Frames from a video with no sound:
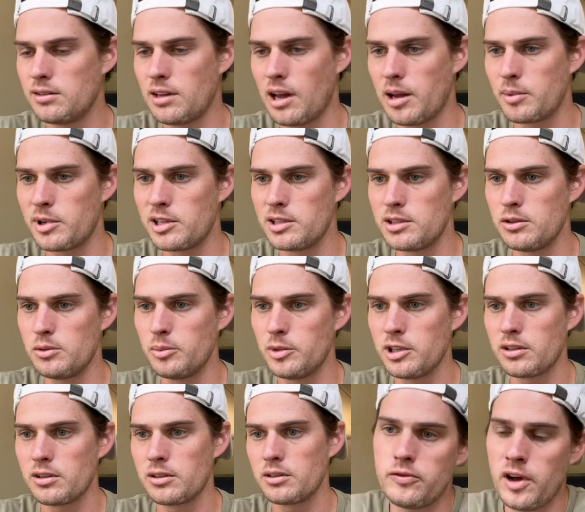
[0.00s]
time
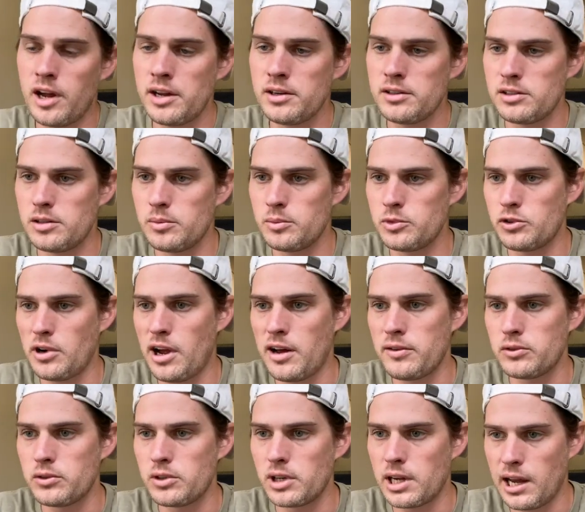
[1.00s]
consuming. Find some
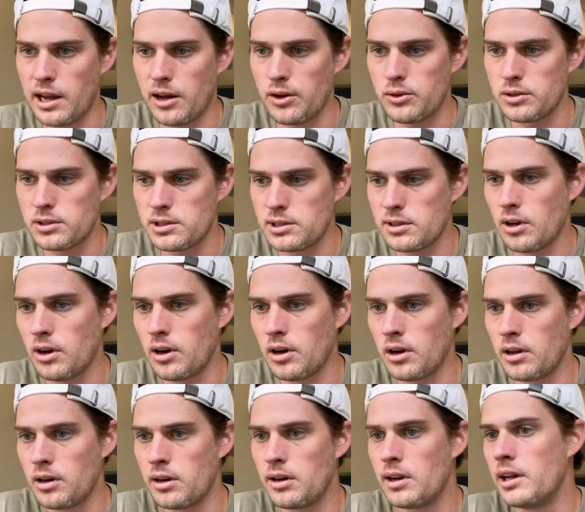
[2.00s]
travel accounts
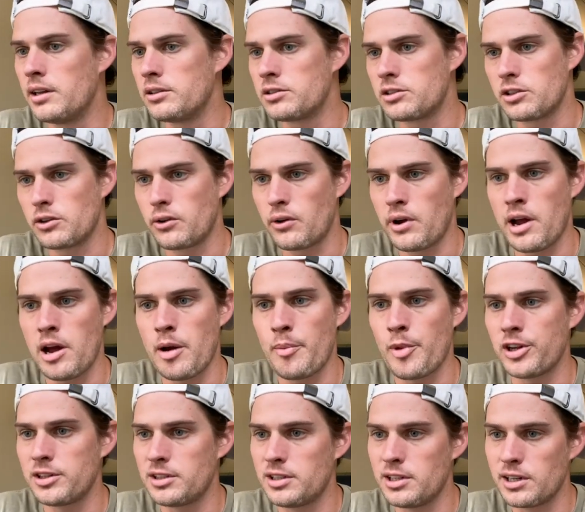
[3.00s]
on
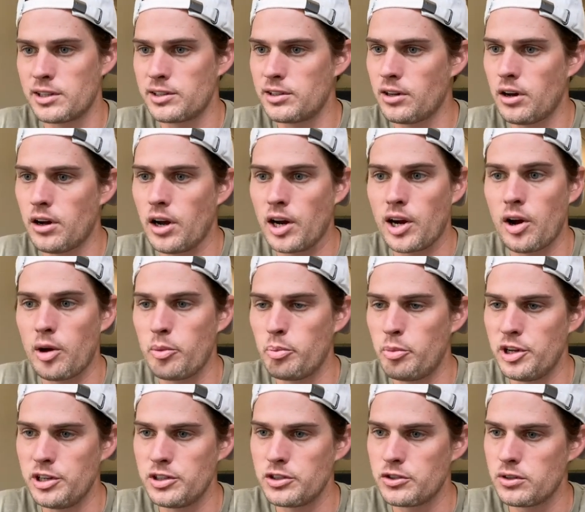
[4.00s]
Instagram, on TikTok, on
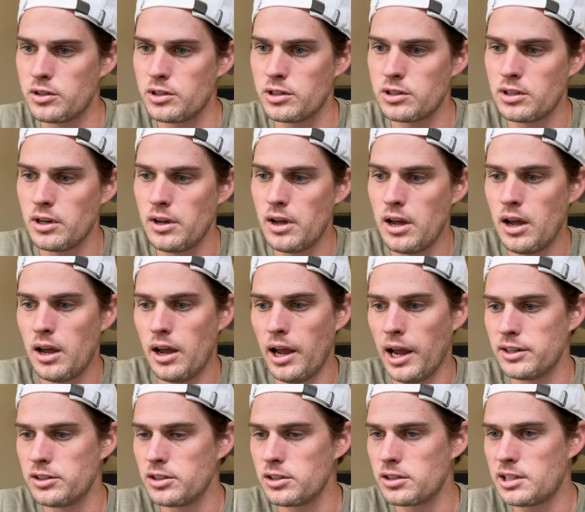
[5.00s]
Pinterest,
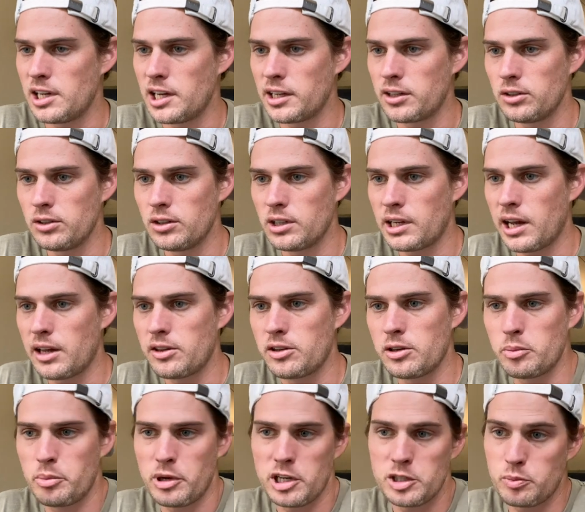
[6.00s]
and just take a look at
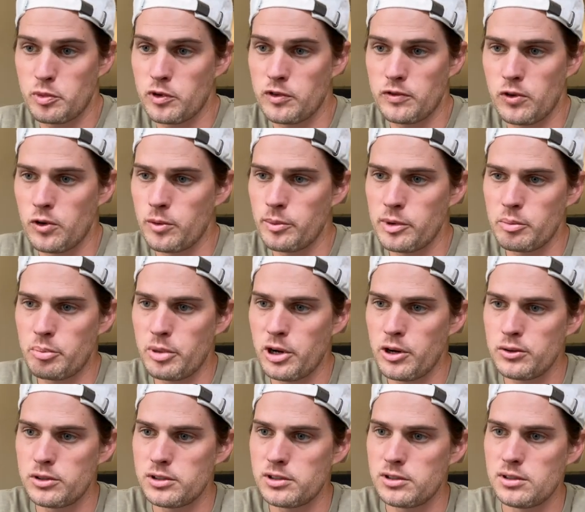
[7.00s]
their best performing
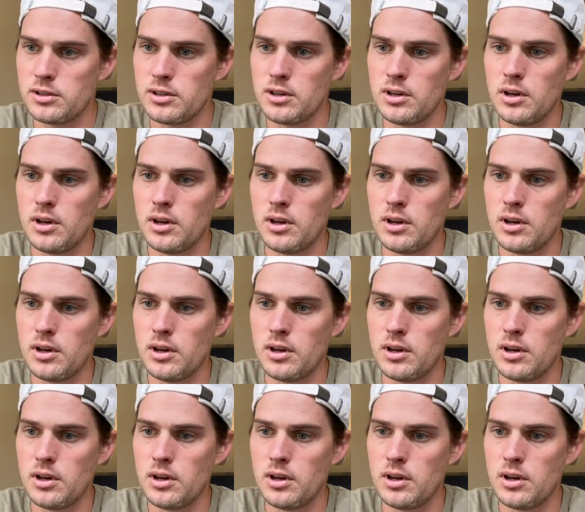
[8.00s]
posts.